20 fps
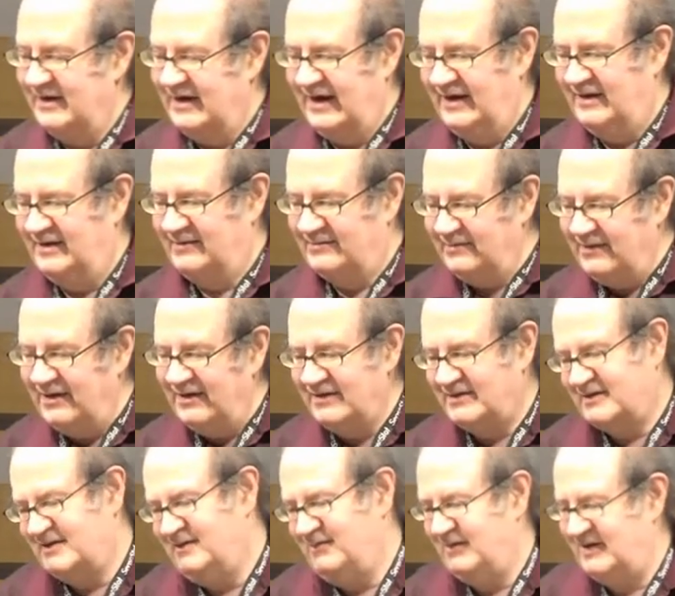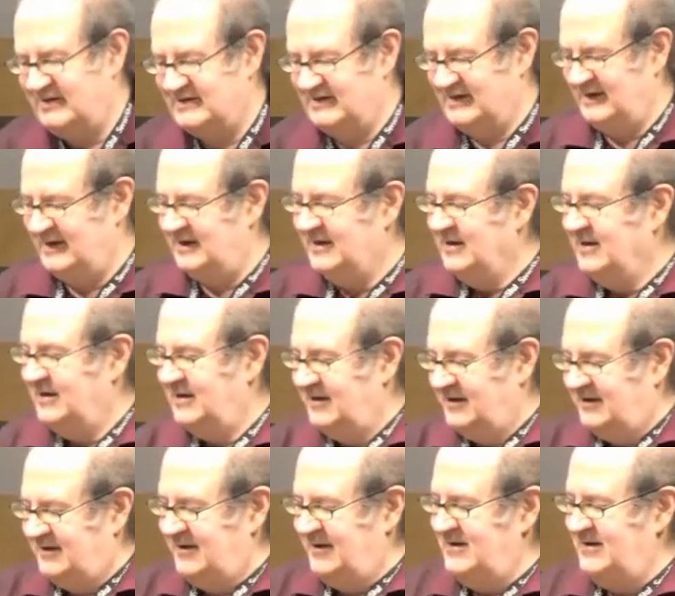And the grant committee, the
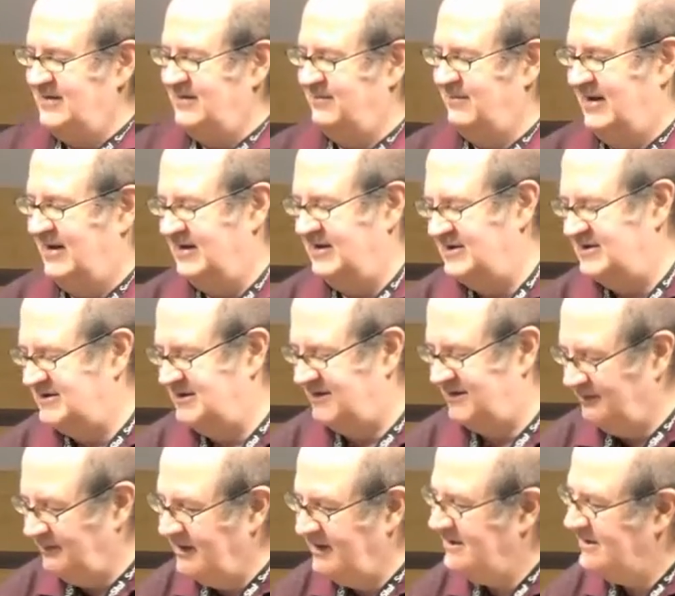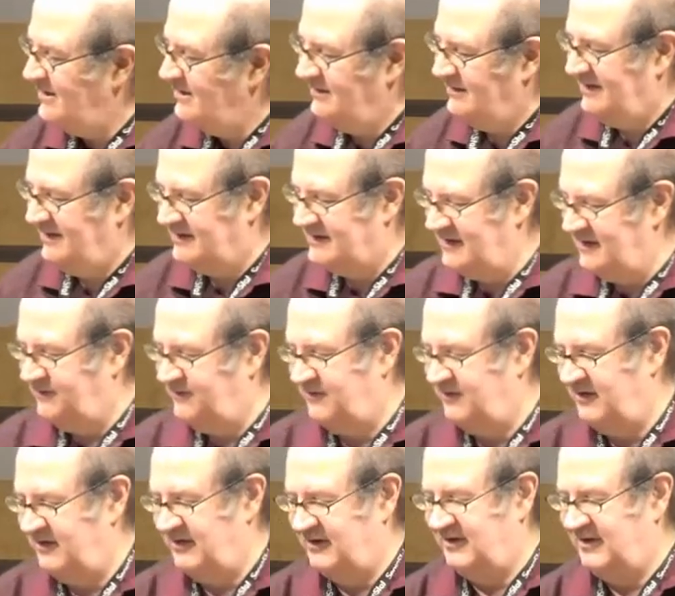senior managers, won't know any
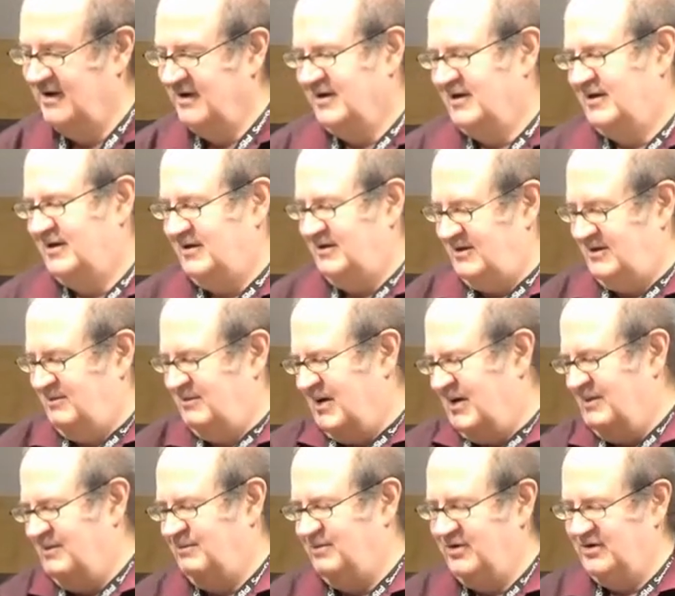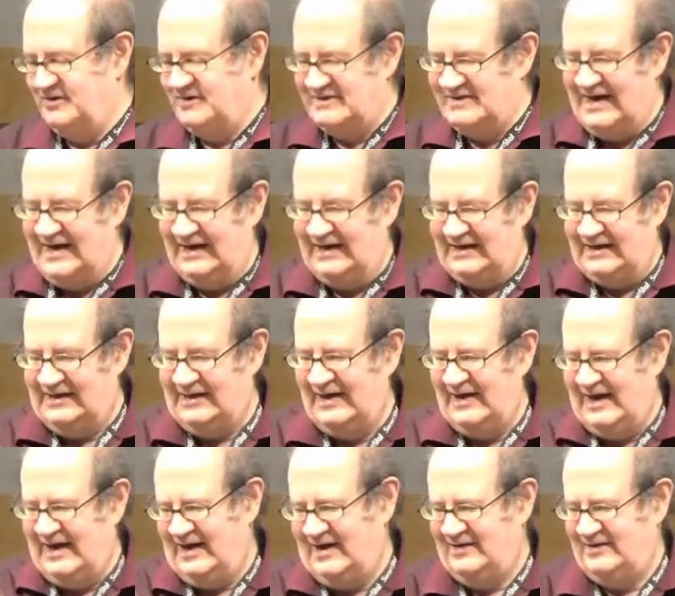difference because you might put
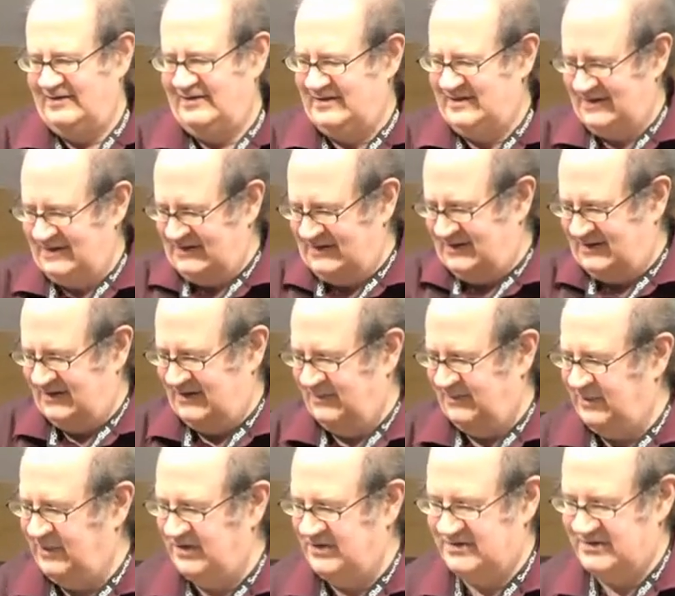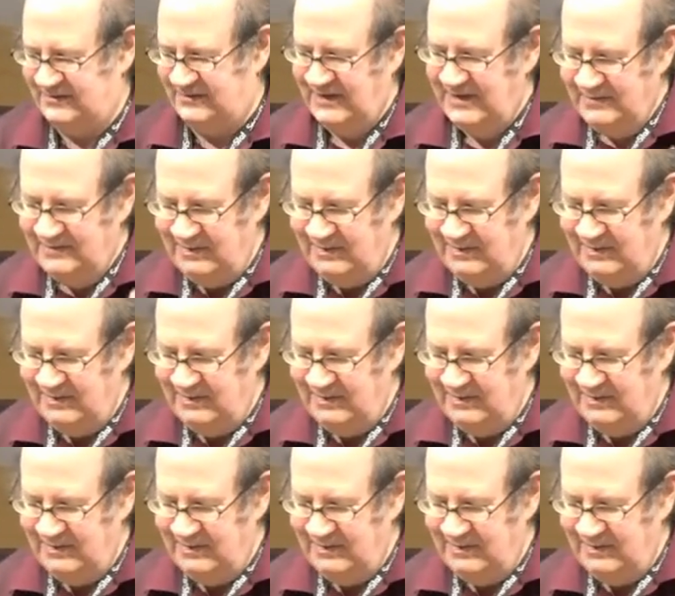technically how you did it at the bottom.